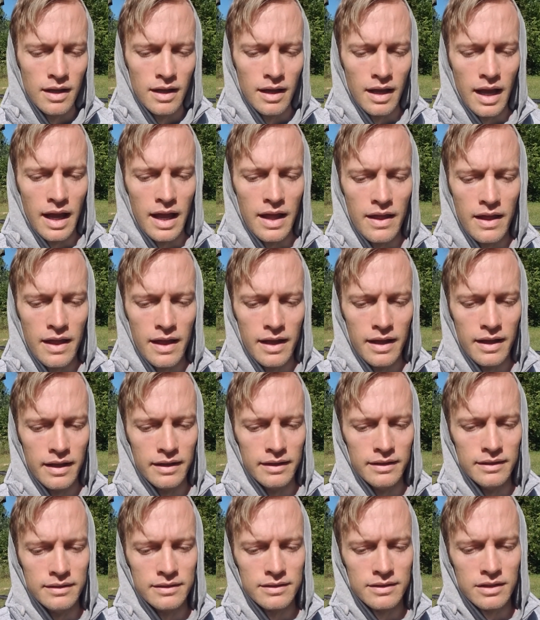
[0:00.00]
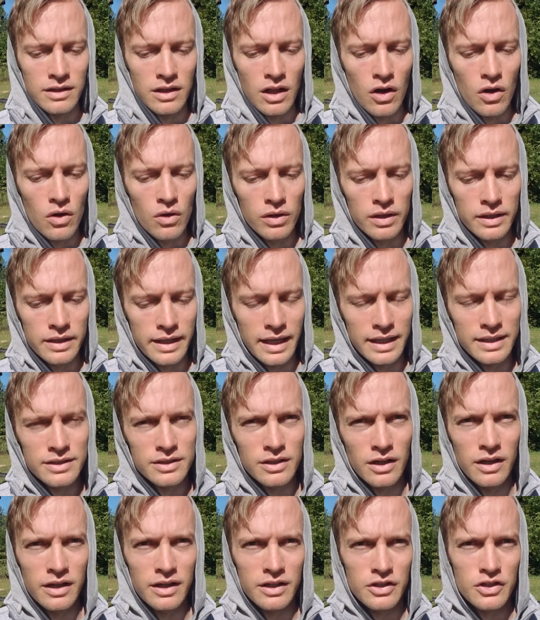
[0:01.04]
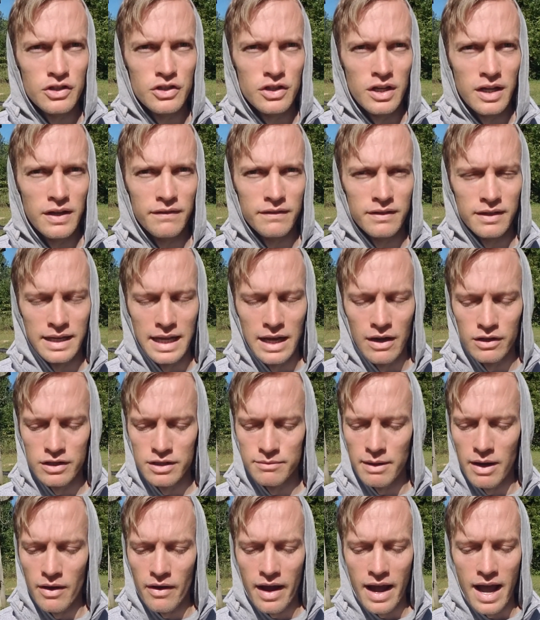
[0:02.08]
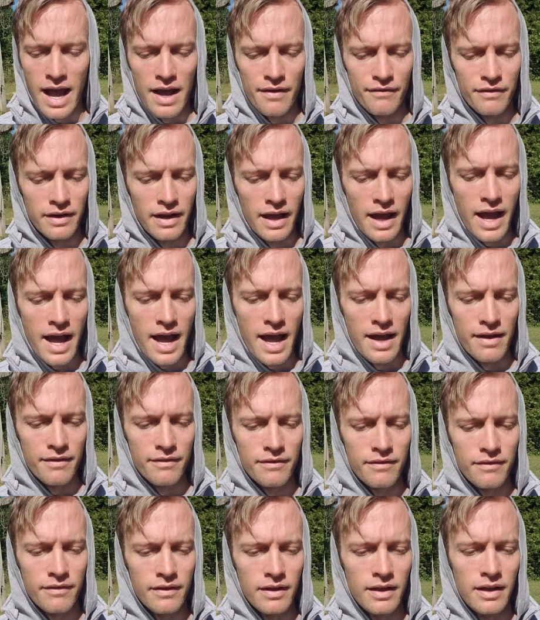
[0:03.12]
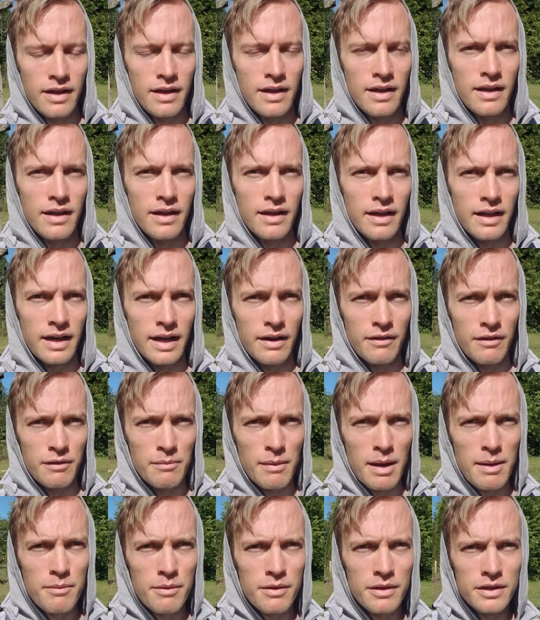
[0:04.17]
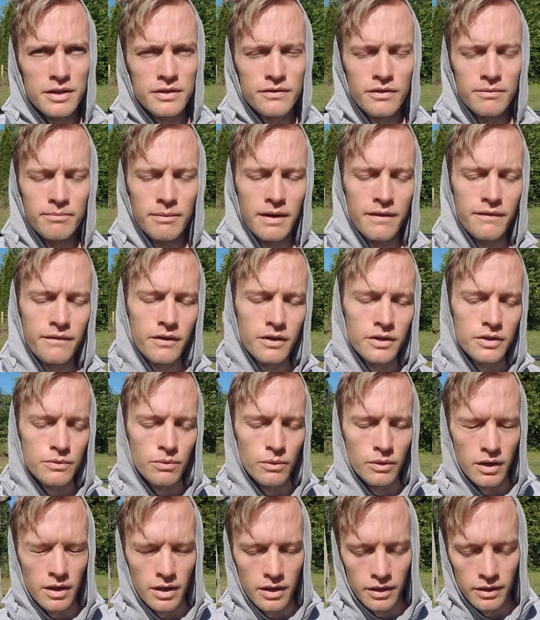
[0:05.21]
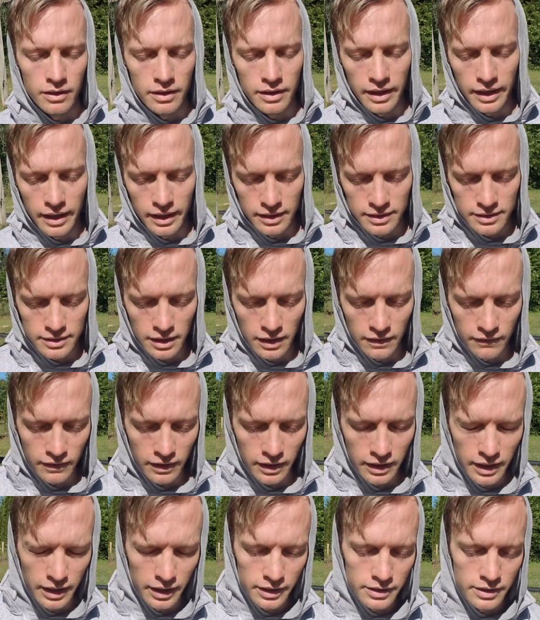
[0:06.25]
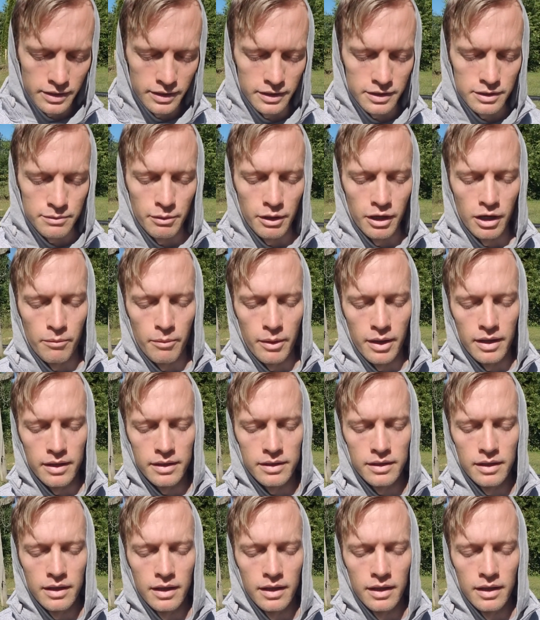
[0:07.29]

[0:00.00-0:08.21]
And slowly that started to shift, and now it's about half and half. And I remember this from my first 100-day self-connection experiment,